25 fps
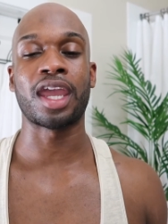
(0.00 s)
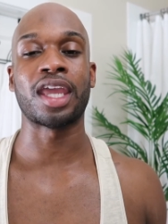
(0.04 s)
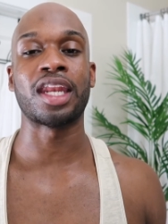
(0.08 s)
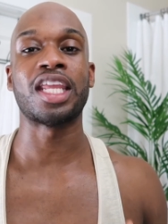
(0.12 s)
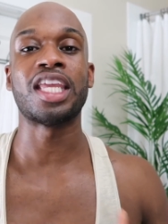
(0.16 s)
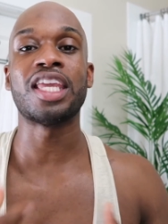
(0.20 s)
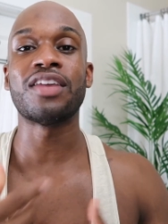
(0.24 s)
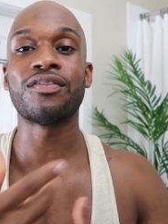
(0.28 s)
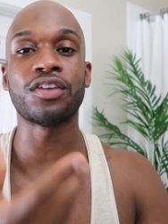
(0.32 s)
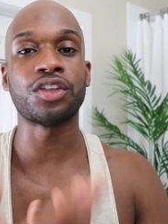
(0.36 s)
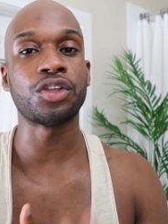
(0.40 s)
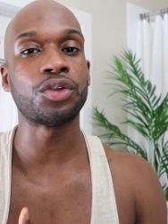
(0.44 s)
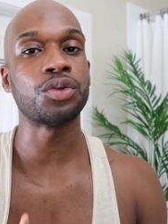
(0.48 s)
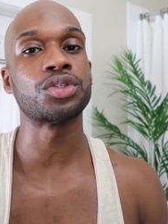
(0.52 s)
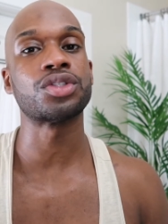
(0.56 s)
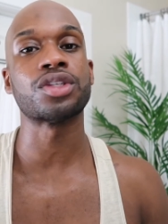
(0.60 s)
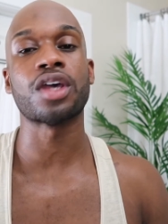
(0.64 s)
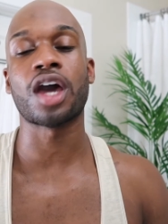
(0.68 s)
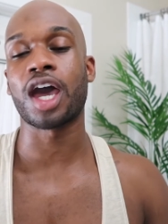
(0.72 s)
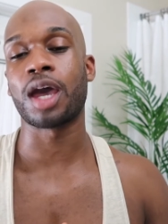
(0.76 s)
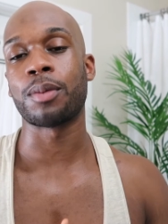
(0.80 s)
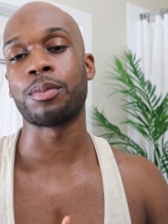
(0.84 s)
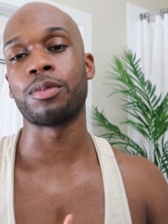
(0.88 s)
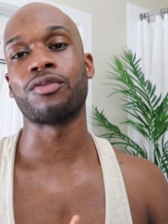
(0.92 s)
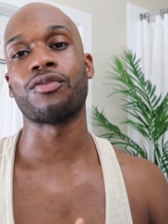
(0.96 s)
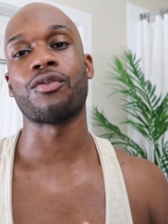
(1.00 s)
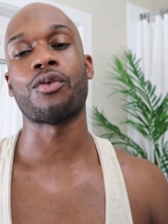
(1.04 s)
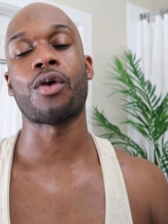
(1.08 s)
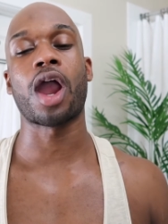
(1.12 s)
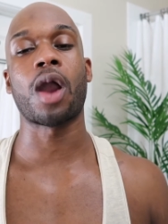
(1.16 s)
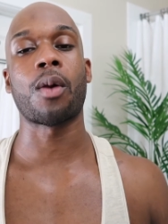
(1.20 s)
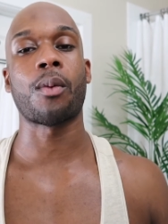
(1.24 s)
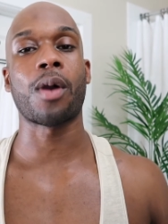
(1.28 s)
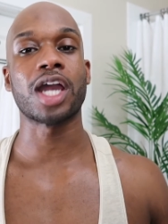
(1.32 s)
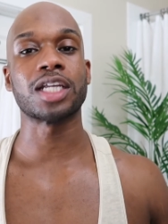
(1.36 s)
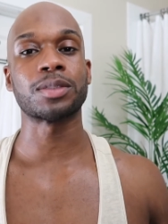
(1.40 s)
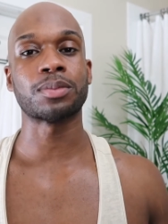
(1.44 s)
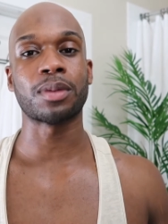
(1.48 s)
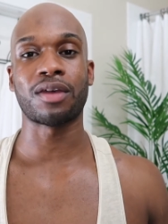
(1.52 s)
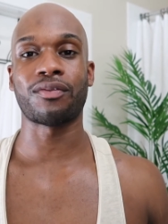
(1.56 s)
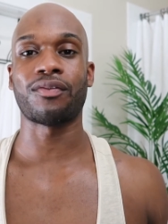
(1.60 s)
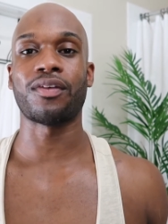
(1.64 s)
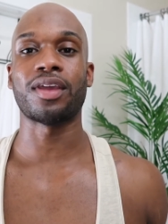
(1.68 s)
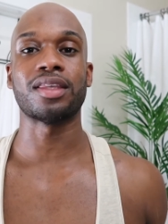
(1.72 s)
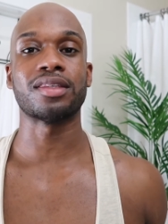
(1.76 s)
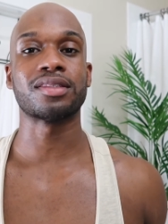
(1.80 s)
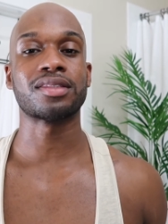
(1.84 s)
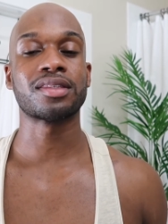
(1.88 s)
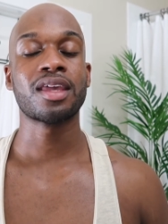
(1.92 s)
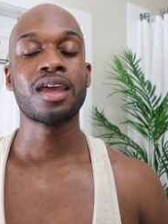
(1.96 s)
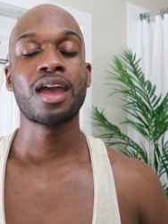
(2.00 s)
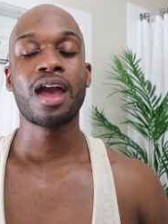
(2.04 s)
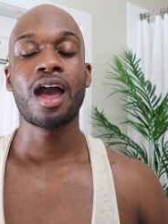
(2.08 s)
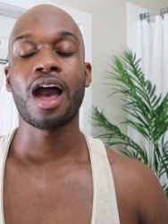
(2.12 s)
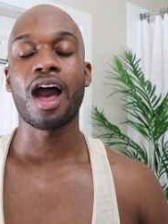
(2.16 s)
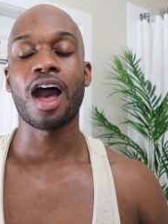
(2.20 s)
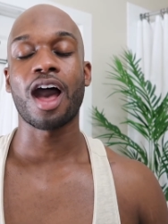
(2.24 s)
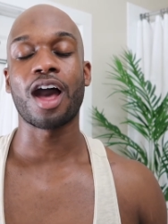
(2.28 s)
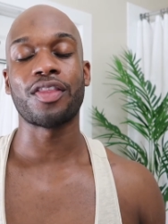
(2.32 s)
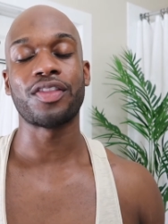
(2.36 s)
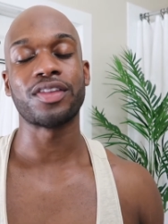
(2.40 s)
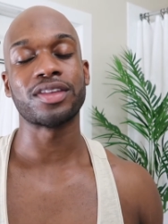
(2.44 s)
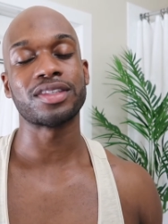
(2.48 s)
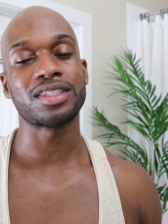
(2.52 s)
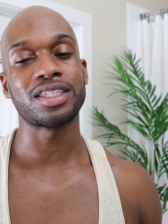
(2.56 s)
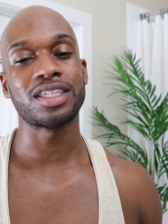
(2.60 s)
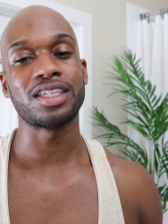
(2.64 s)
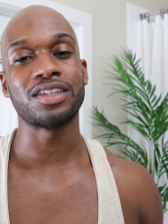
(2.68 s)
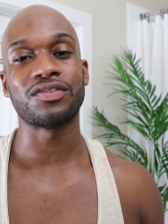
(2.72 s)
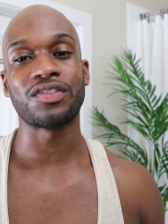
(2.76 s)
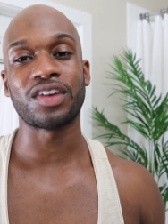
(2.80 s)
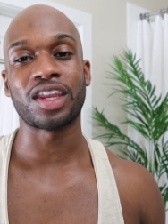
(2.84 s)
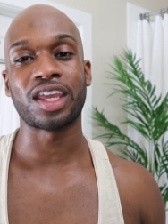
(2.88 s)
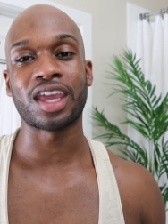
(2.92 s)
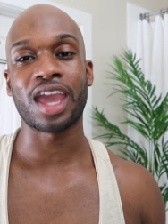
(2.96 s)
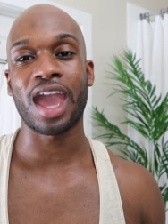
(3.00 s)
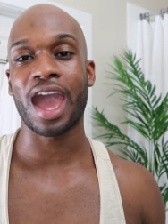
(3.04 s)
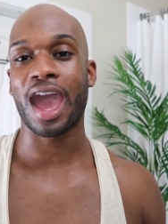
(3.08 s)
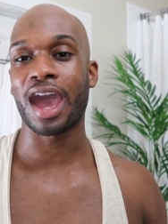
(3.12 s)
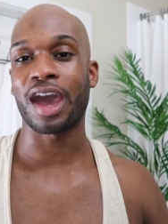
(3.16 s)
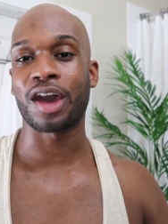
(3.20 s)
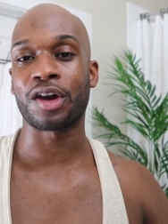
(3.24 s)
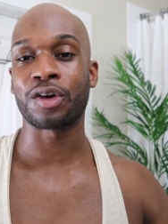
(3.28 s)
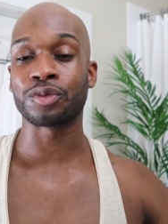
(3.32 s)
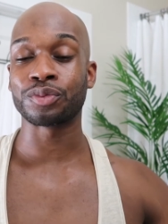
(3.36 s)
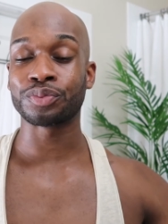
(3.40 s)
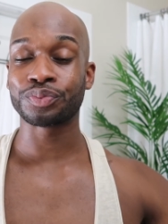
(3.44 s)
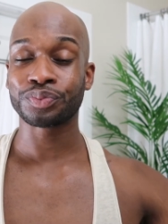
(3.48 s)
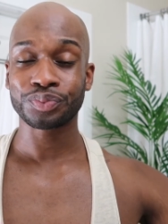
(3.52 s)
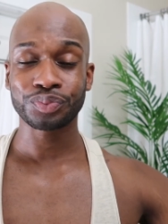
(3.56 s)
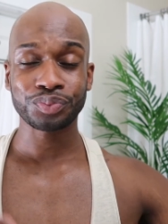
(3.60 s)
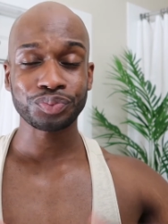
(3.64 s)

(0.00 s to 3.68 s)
and even you saw it before I washed my face this evening, how